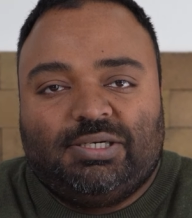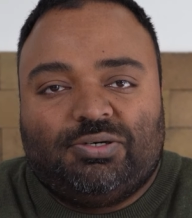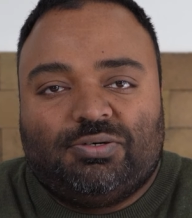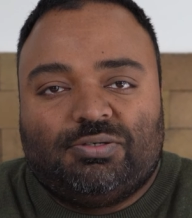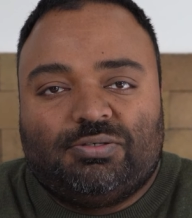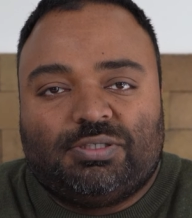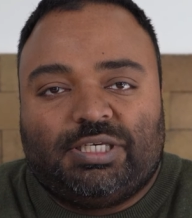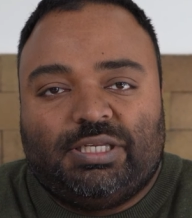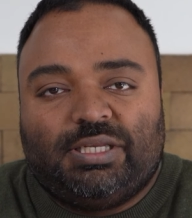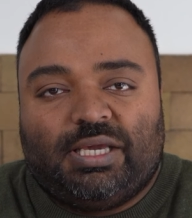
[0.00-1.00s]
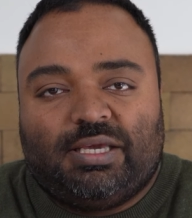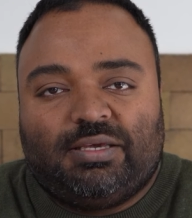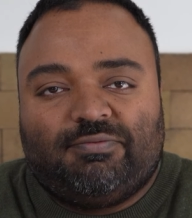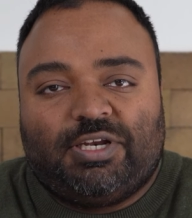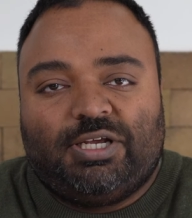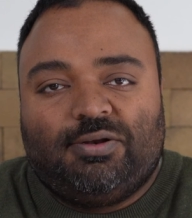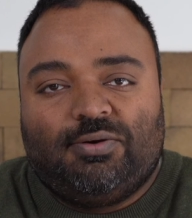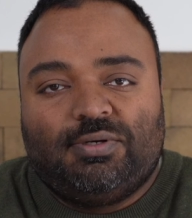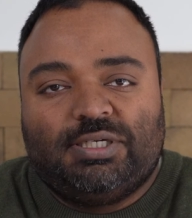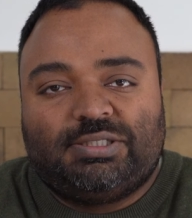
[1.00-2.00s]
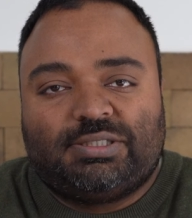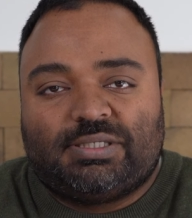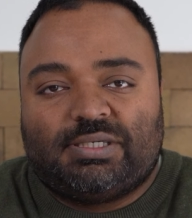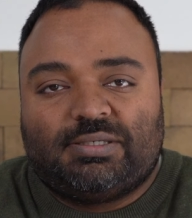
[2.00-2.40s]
or in a very low lit